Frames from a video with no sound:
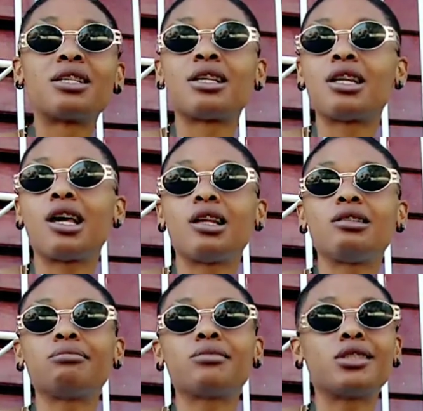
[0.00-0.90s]
me, I said, that
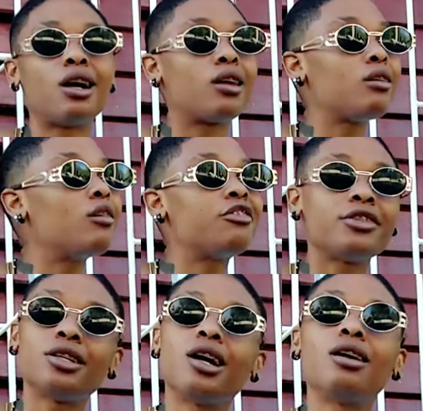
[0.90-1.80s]

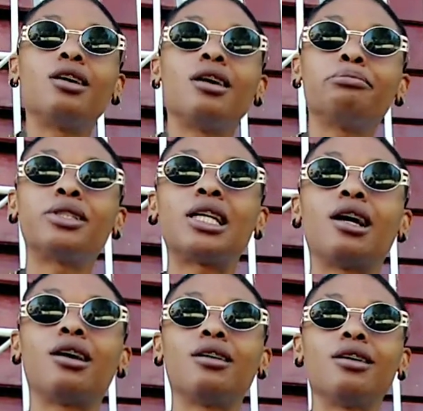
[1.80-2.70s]
nothing I want to you.